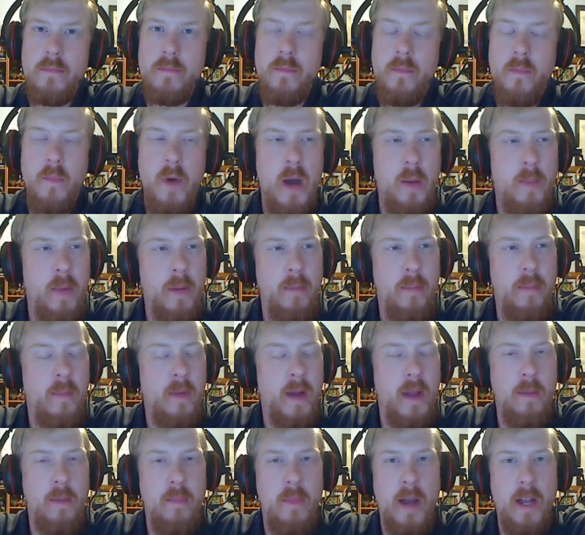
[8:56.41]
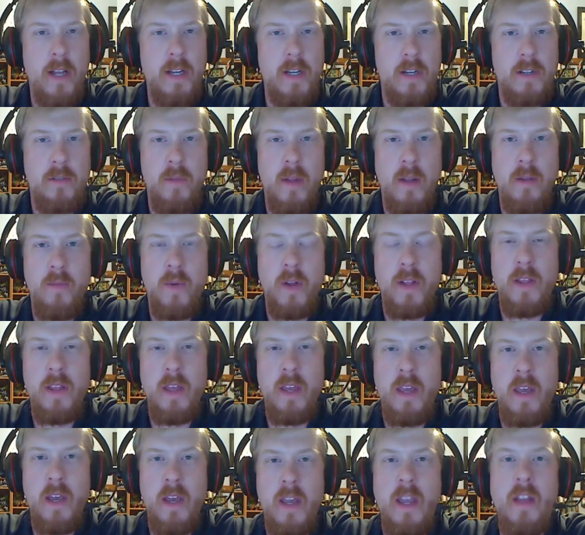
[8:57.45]
my mind just went with
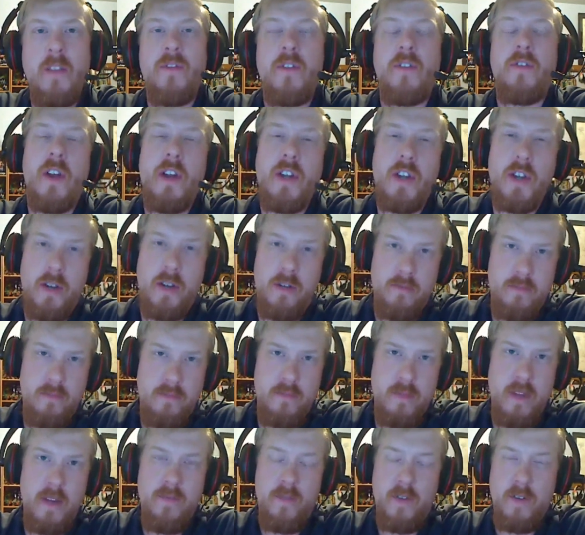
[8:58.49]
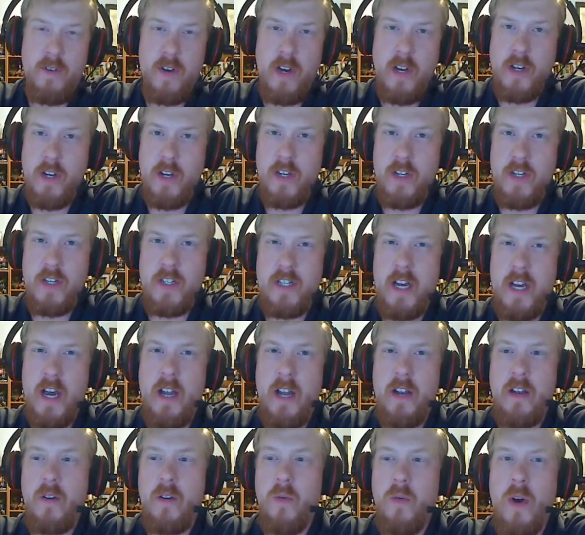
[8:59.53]
the infiltration. The infiltration is just not
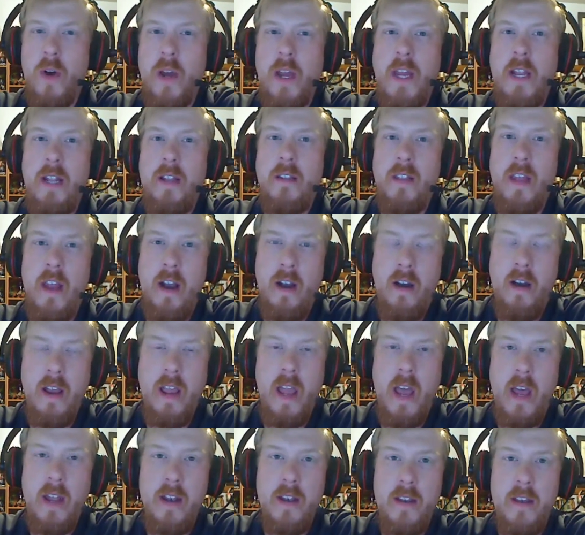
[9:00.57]
quite there yet.